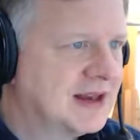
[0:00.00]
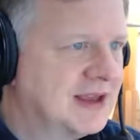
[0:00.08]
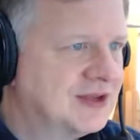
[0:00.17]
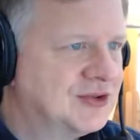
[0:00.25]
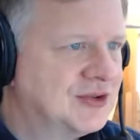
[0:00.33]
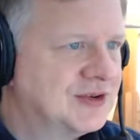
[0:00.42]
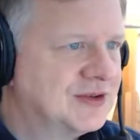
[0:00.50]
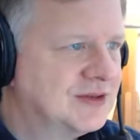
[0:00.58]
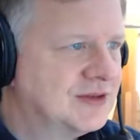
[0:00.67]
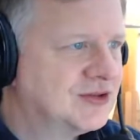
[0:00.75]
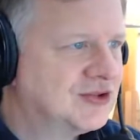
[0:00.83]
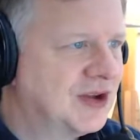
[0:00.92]
he should
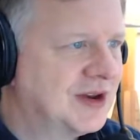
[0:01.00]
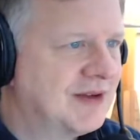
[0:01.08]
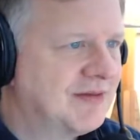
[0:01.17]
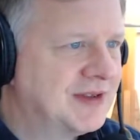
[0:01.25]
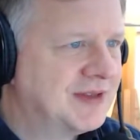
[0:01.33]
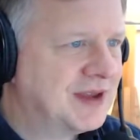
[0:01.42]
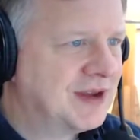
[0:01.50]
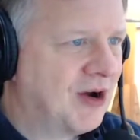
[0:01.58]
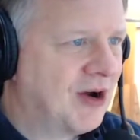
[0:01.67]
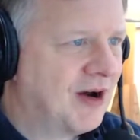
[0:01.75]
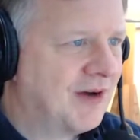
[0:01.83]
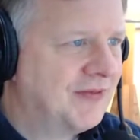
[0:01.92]
shut everything
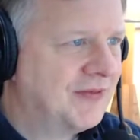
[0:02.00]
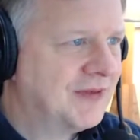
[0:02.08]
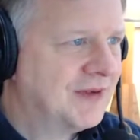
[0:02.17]
off,